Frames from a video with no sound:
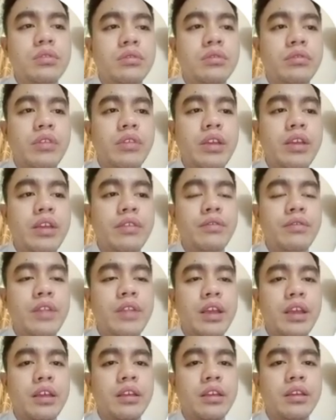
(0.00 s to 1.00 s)

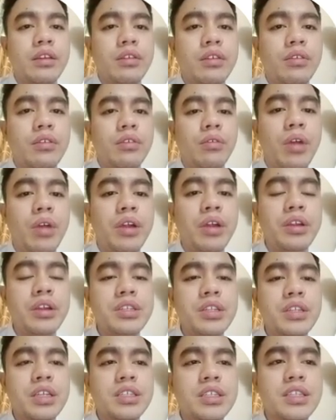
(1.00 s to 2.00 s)
evening, where
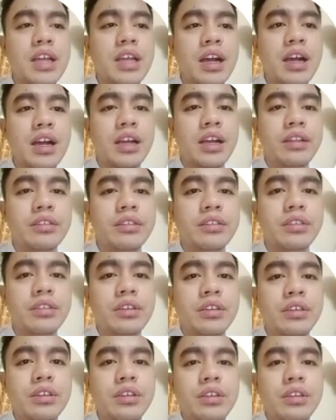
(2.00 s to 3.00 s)
is the sun?
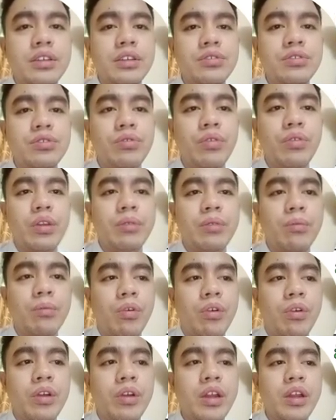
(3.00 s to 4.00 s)
During
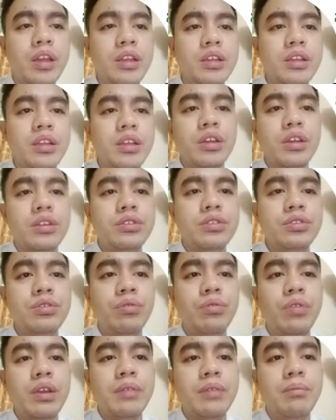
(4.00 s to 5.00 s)
morning,
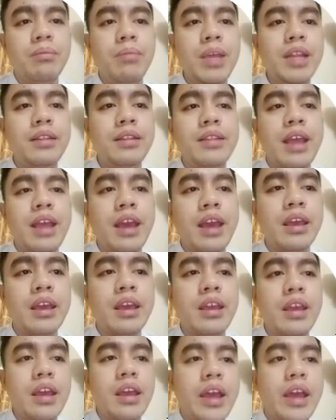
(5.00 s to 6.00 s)
during
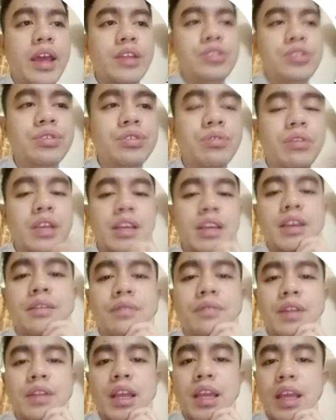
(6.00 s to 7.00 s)
midday, and during
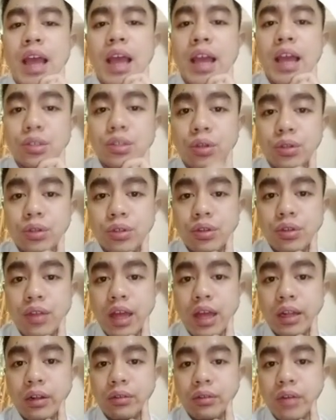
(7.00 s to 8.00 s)
evening. I told you
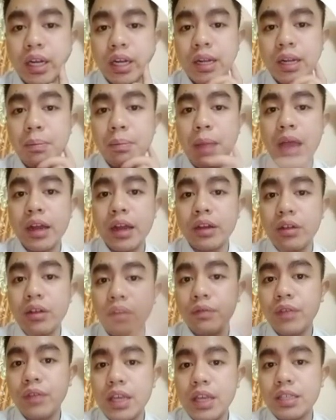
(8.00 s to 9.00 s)
that already, the pattern
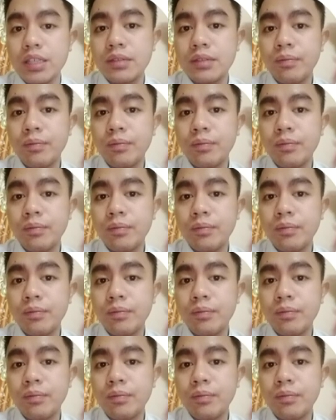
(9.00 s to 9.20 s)
of east,